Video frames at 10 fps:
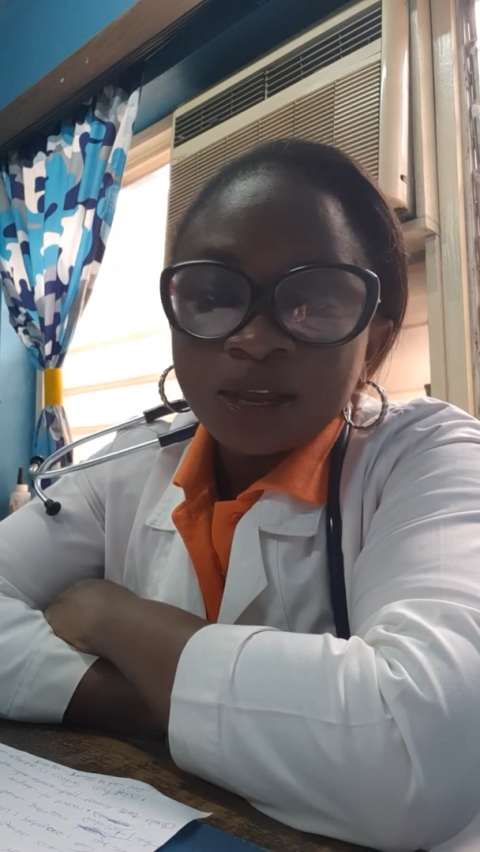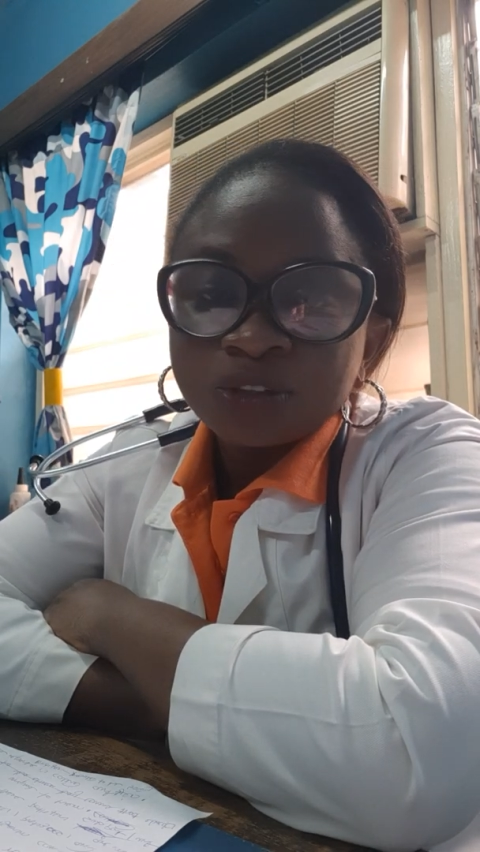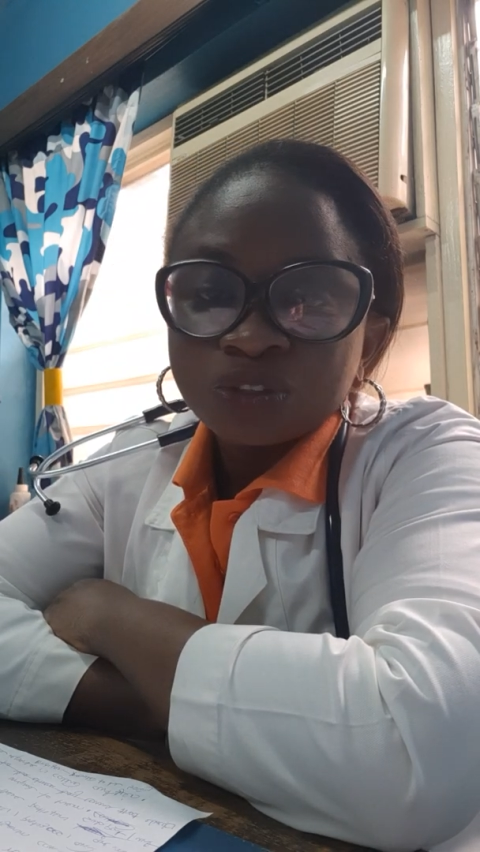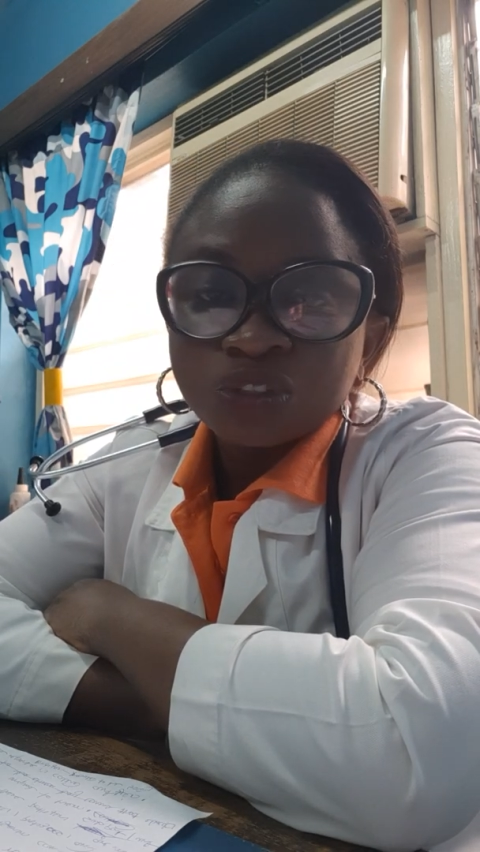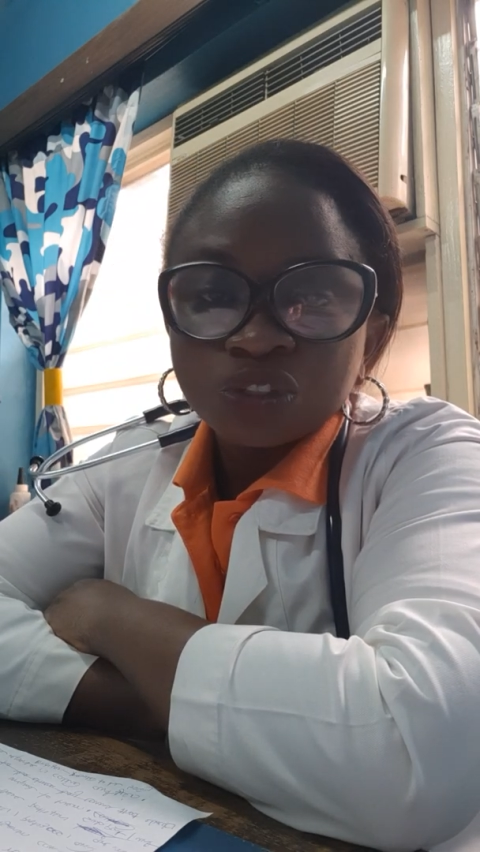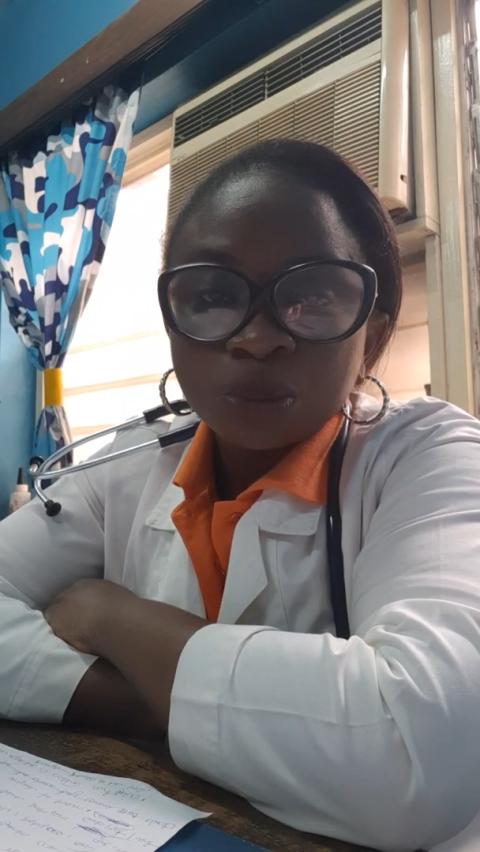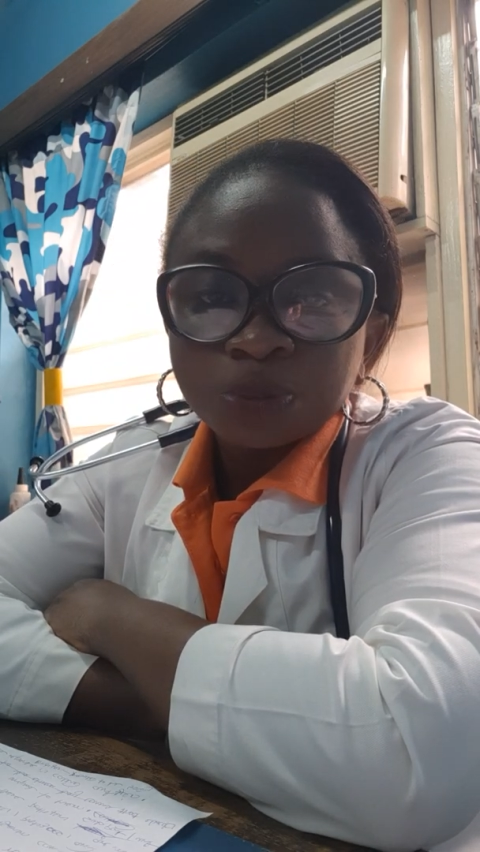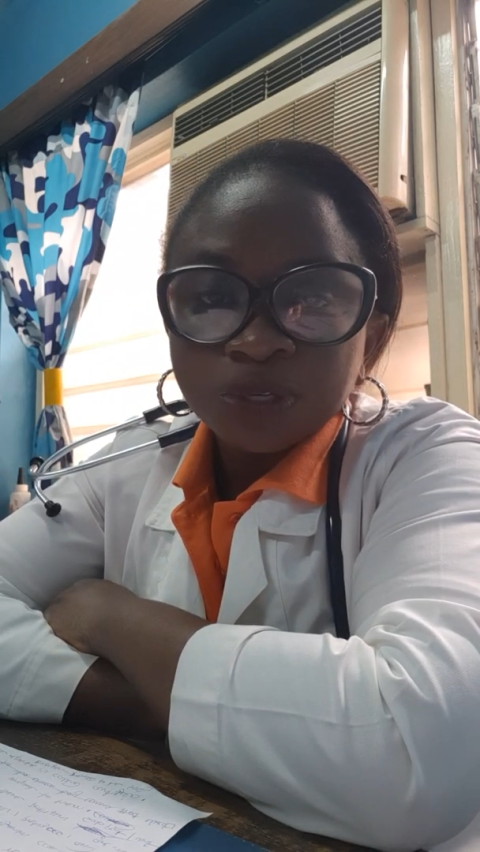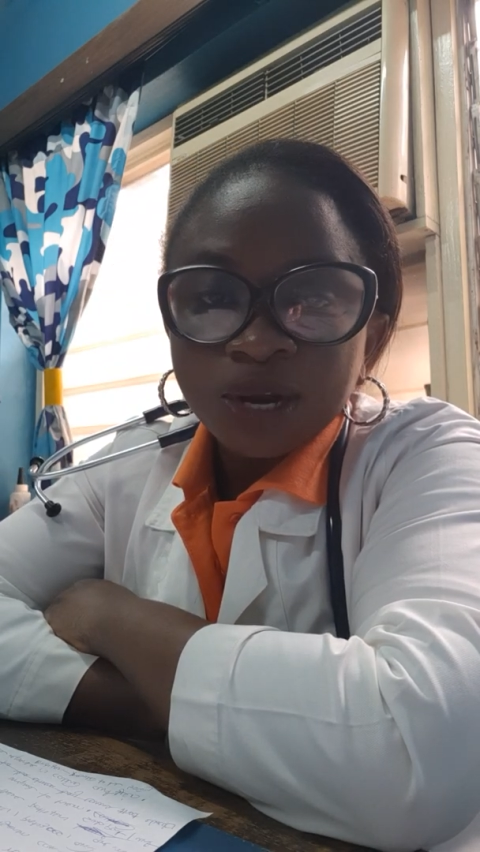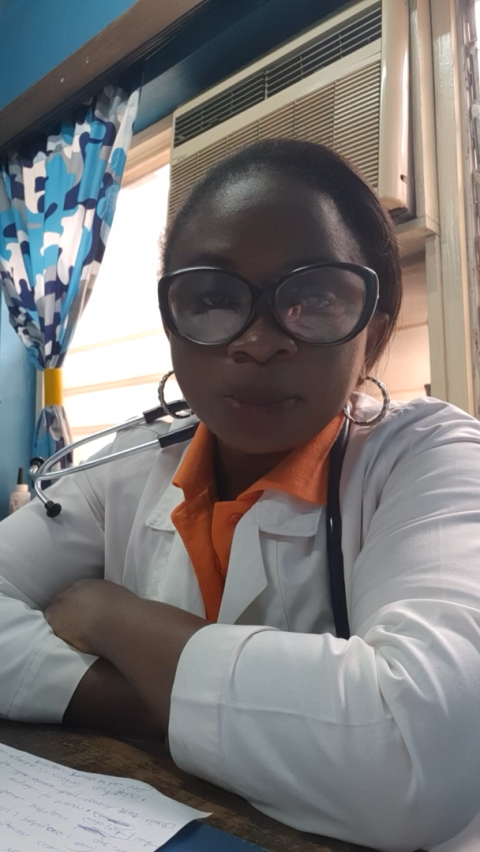to
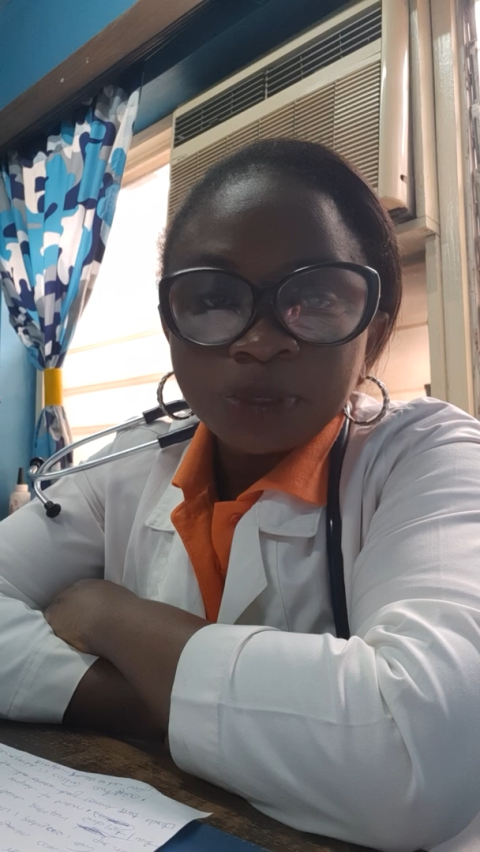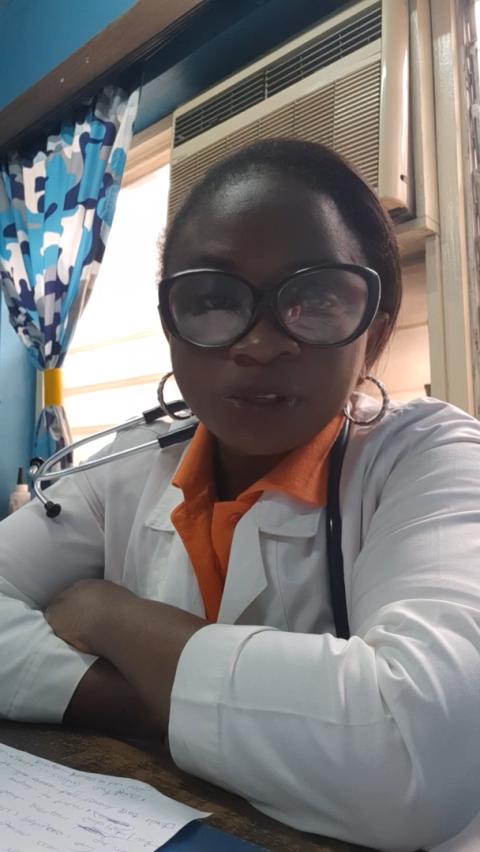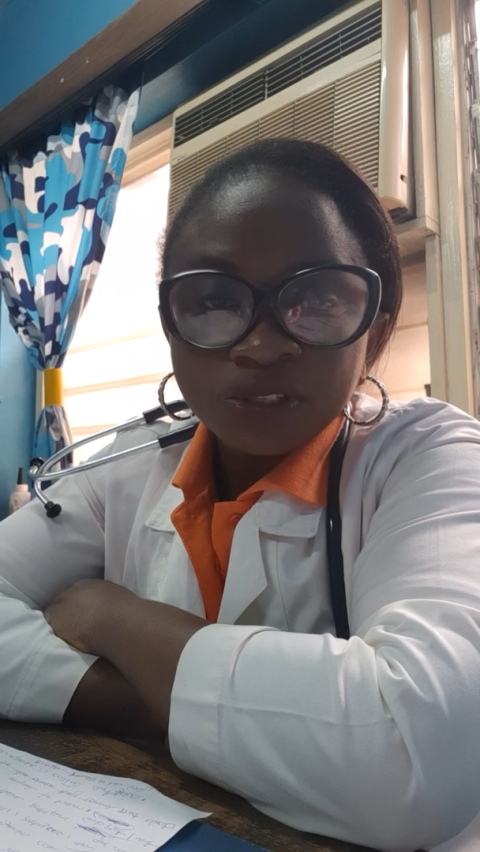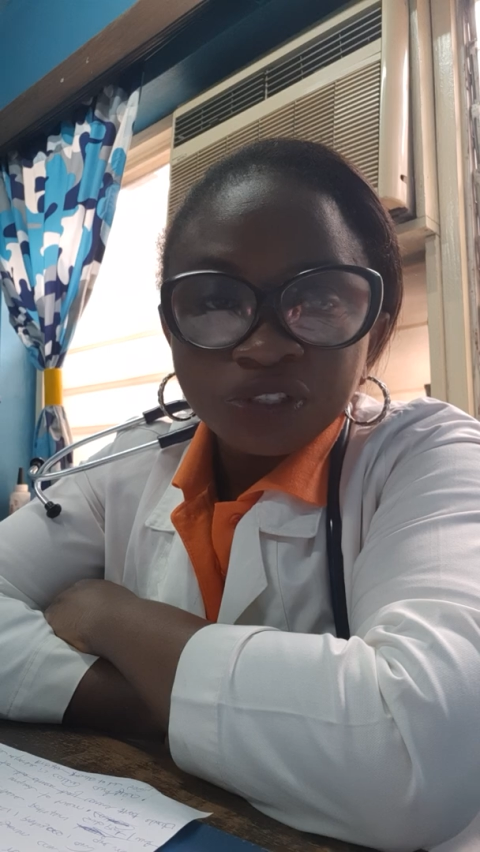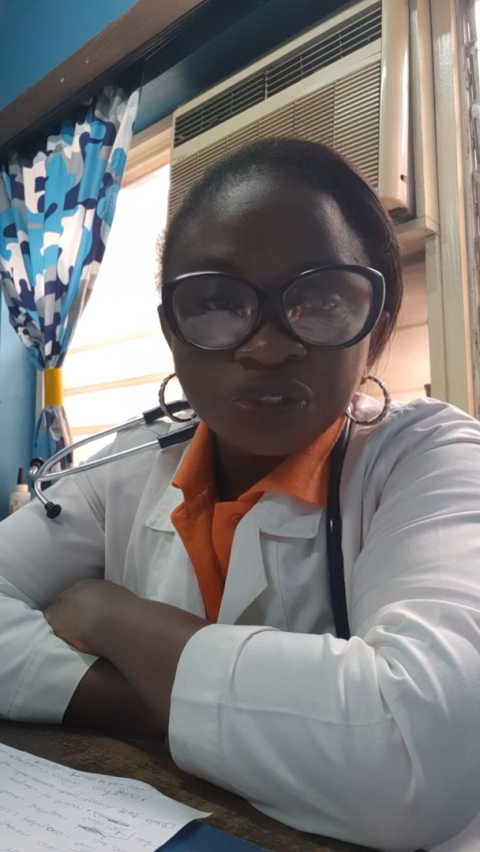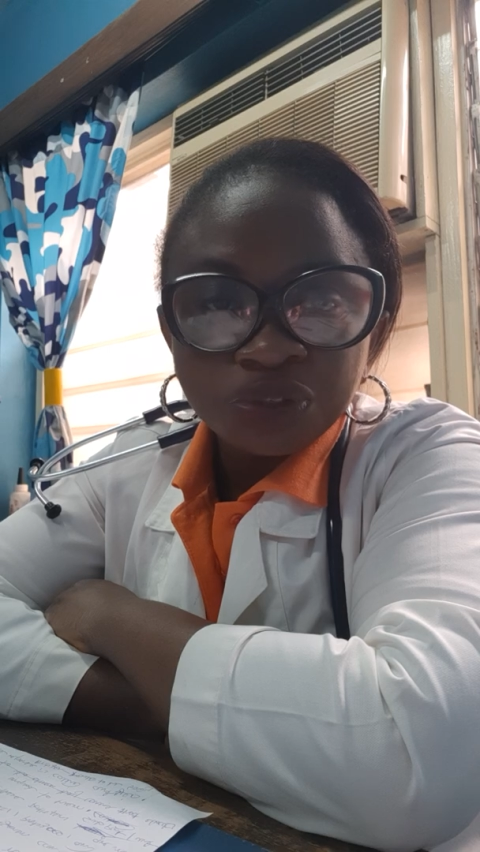subscribe to this